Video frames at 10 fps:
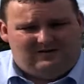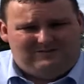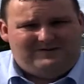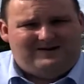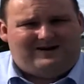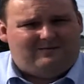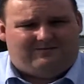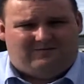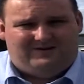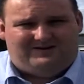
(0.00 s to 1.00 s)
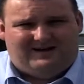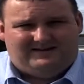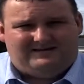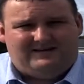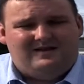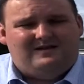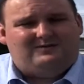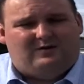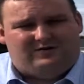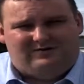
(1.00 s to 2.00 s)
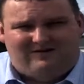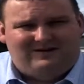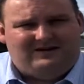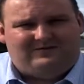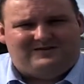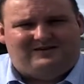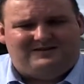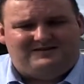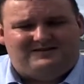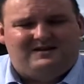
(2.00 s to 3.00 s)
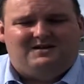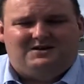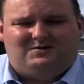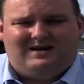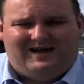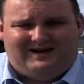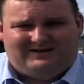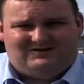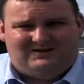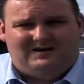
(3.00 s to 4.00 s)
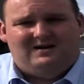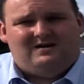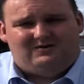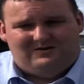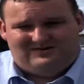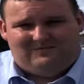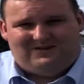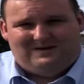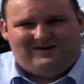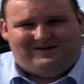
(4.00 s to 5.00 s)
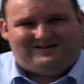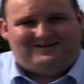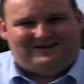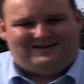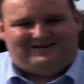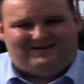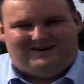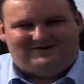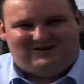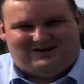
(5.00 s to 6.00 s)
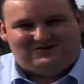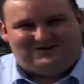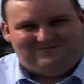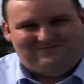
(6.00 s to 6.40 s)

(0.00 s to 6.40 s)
maybe an hour before the test. So if there are any difficulties, you can actually do something about it and get that tyre changed.